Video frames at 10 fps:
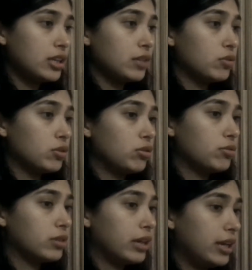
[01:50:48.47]
and then we'll go
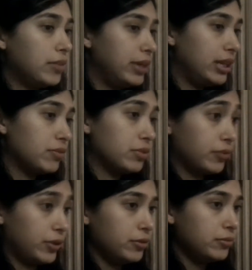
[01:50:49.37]
over a mini
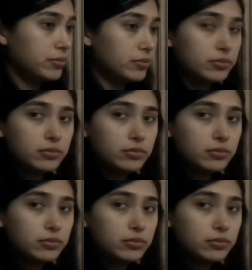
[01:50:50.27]
review.